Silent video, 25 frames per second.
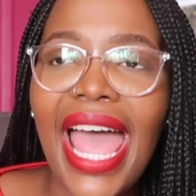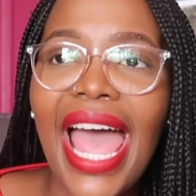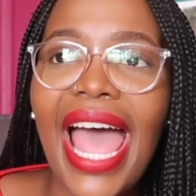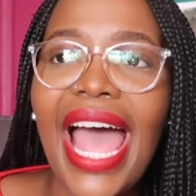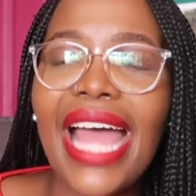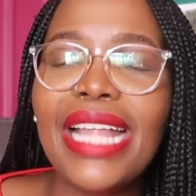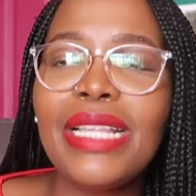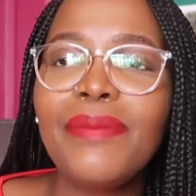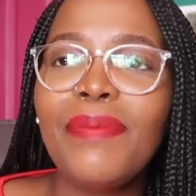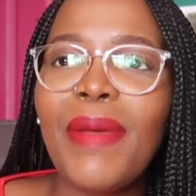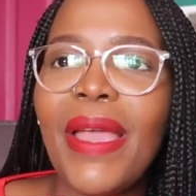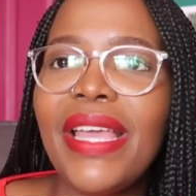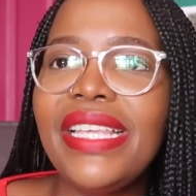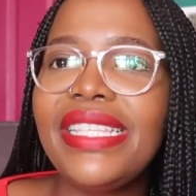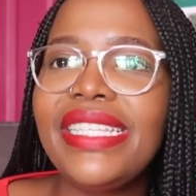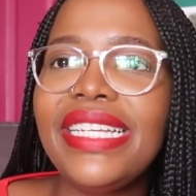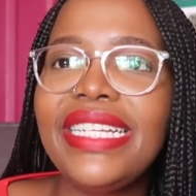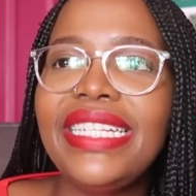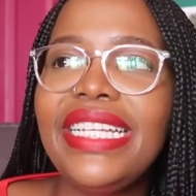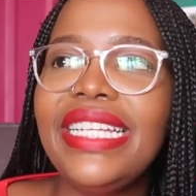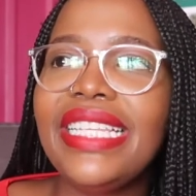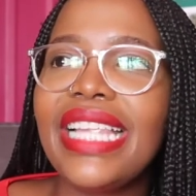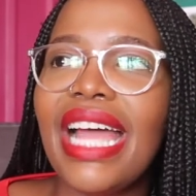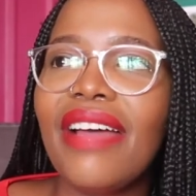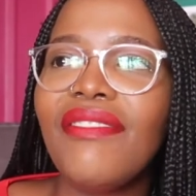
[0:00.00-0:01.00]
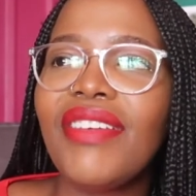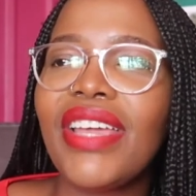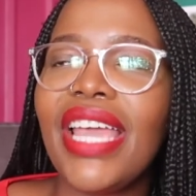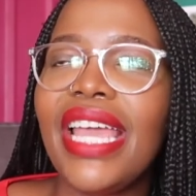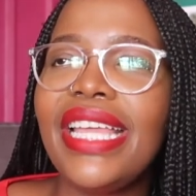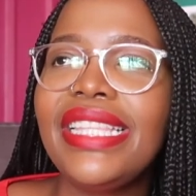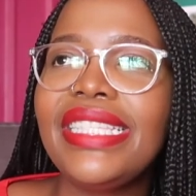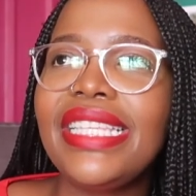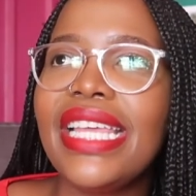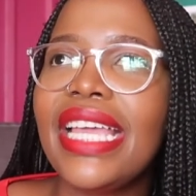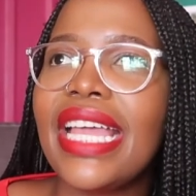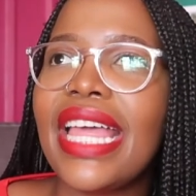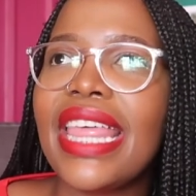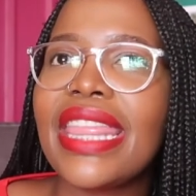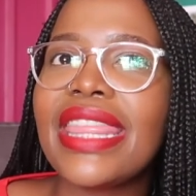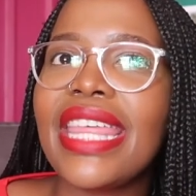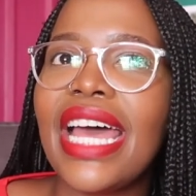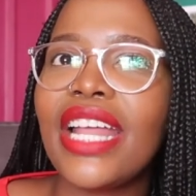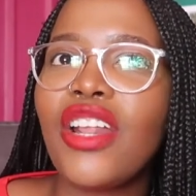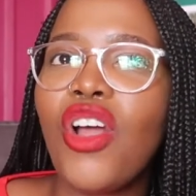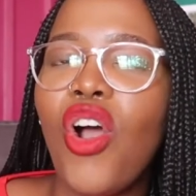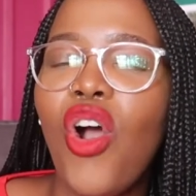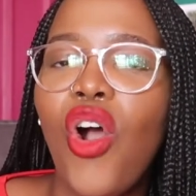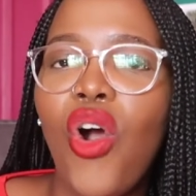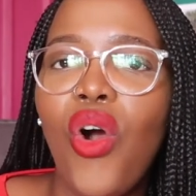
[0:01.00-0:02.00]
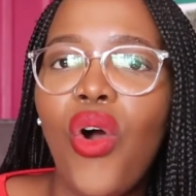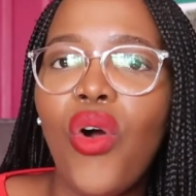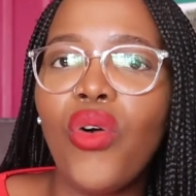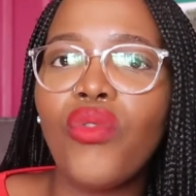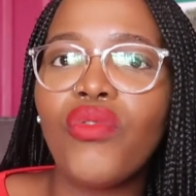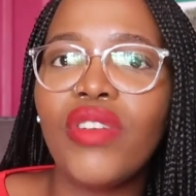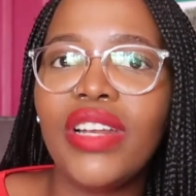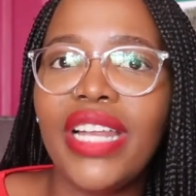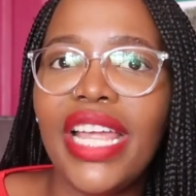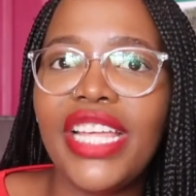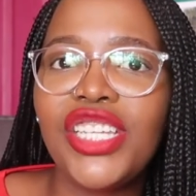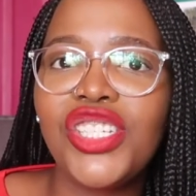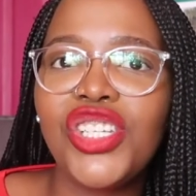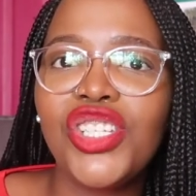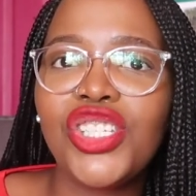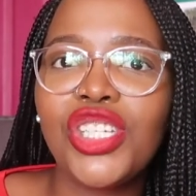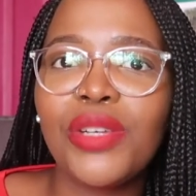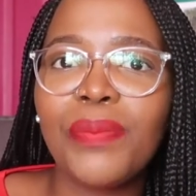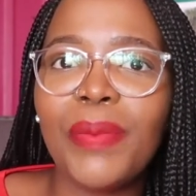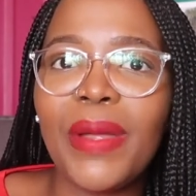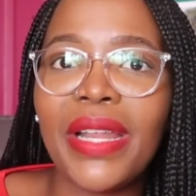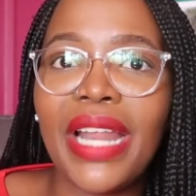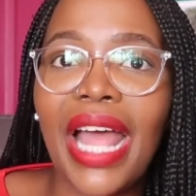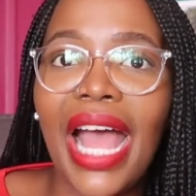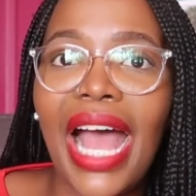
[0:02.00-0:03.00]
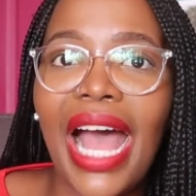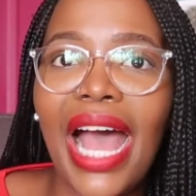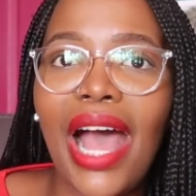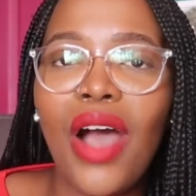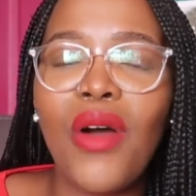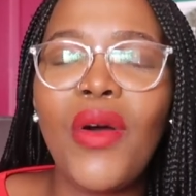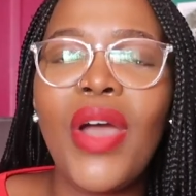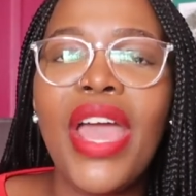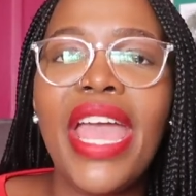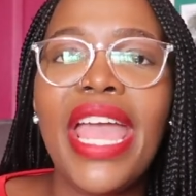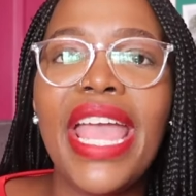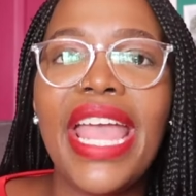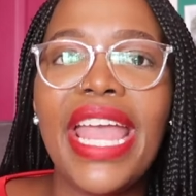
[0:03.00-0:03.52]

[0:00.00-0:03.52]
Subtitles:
and basically navigating that whole relationship and how